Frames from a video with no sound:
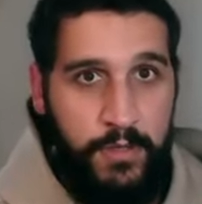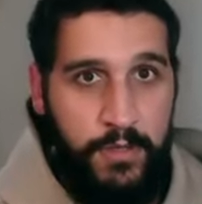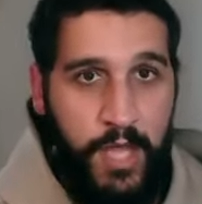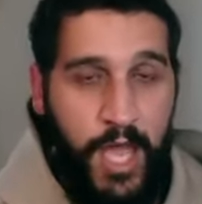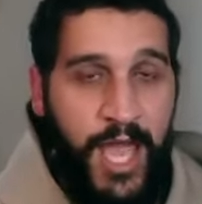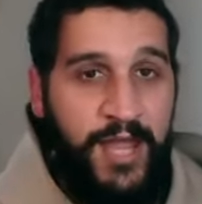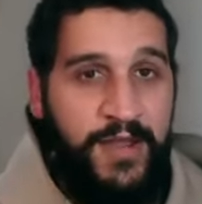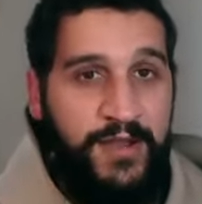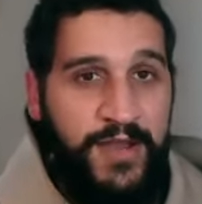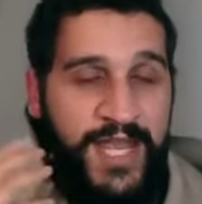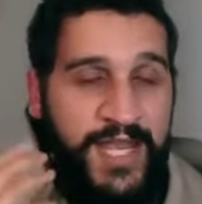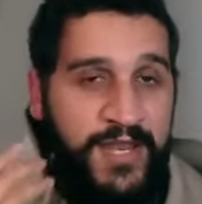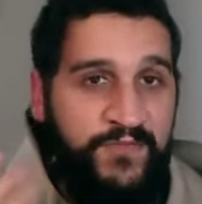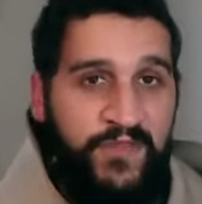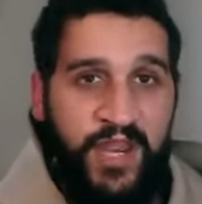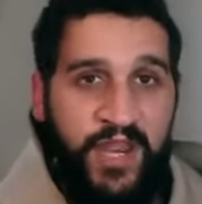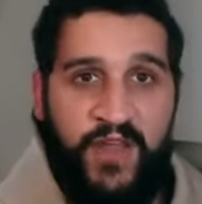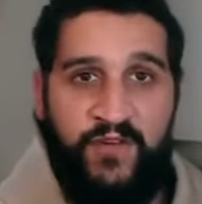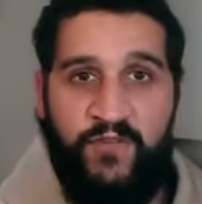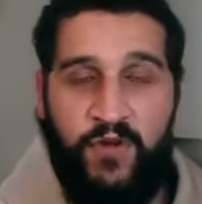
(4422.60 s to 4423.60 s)
I I
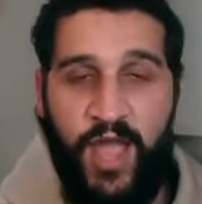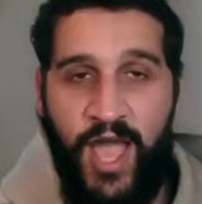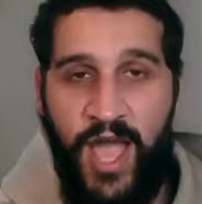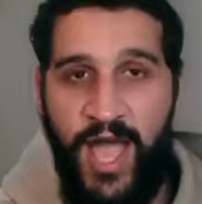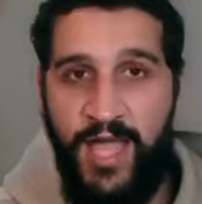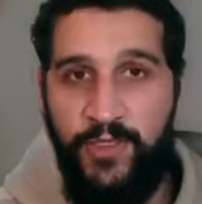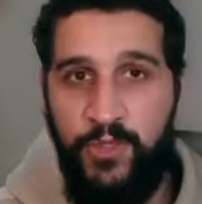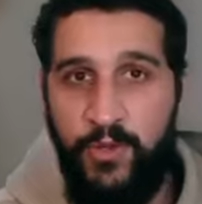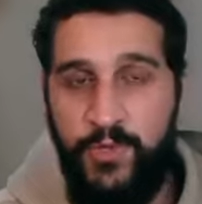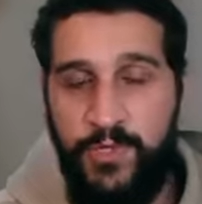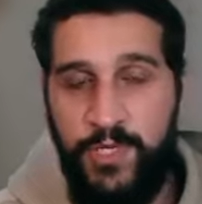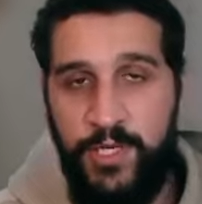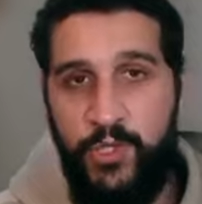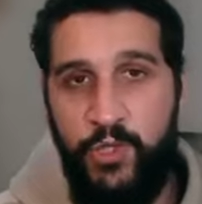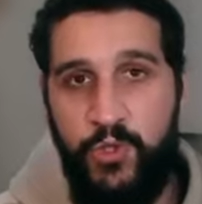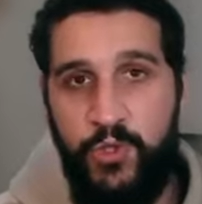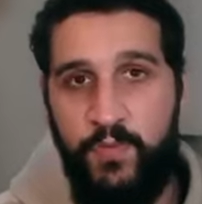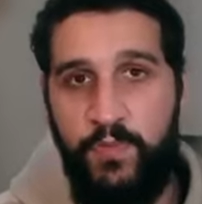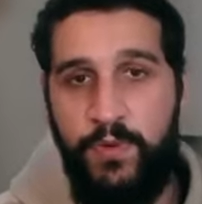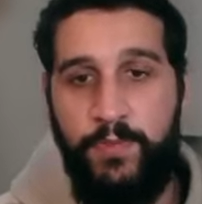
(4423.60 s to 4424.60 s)
never had those
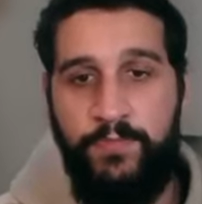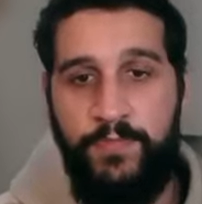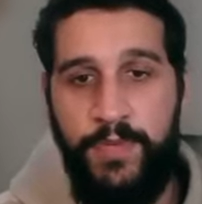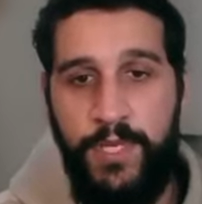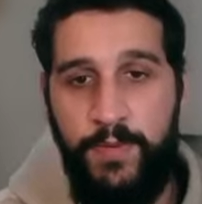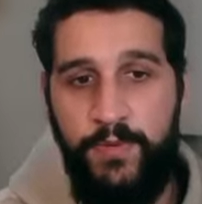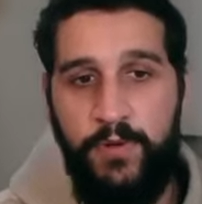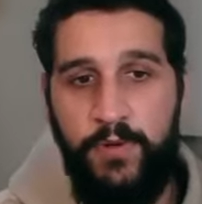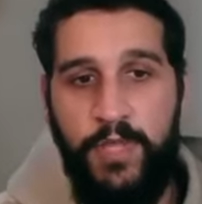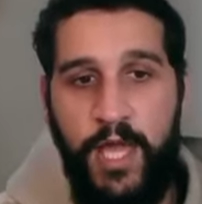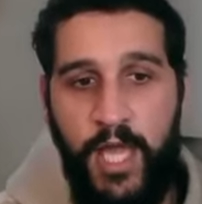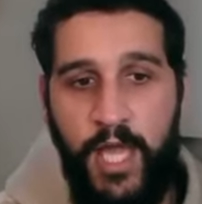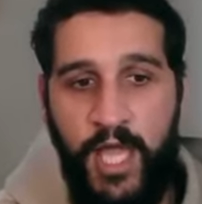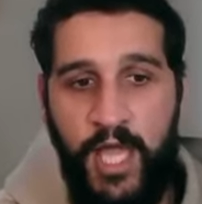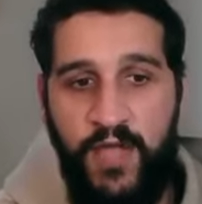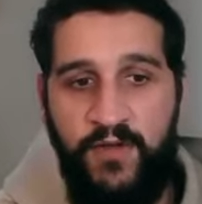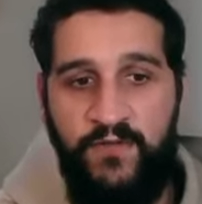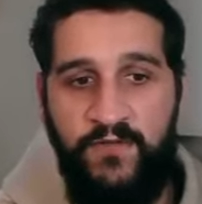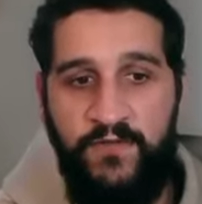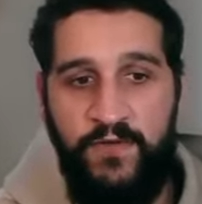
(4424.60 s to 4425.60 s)
issues, but people that
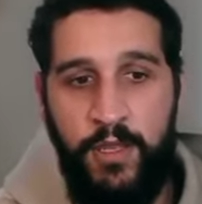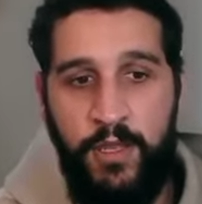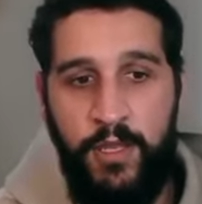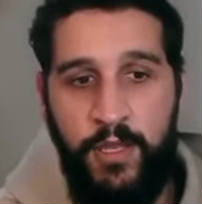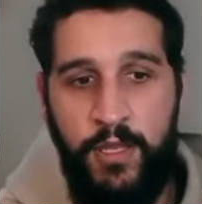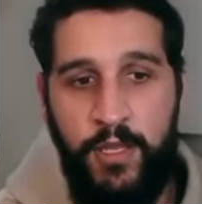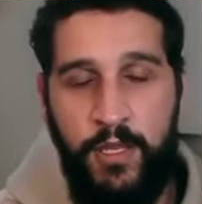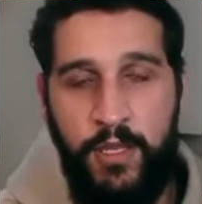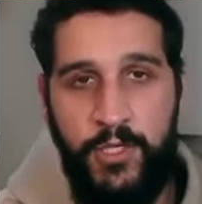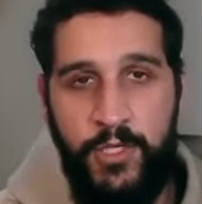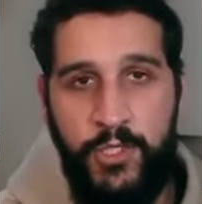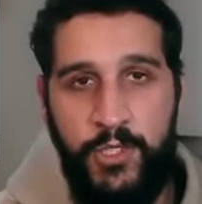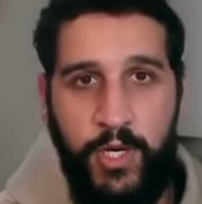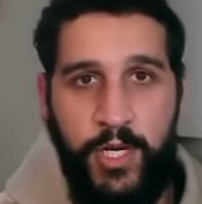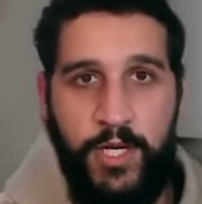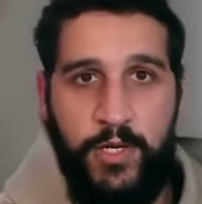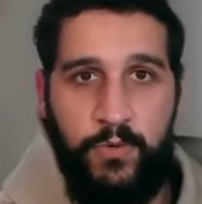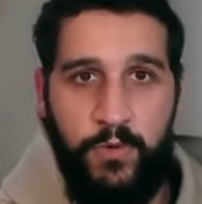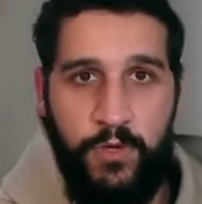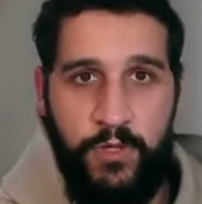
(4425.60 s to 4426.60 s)
have
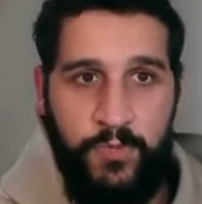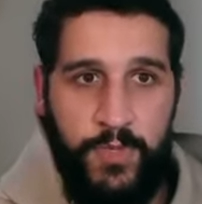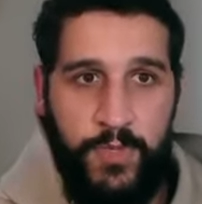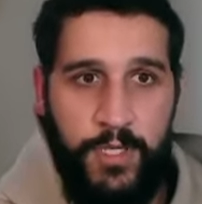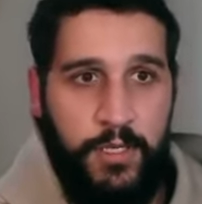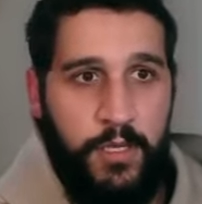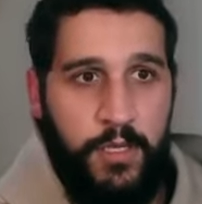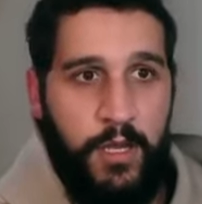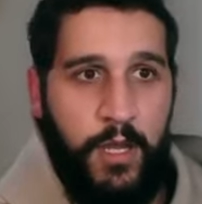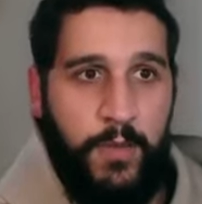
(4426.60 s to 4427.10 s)
trained with me.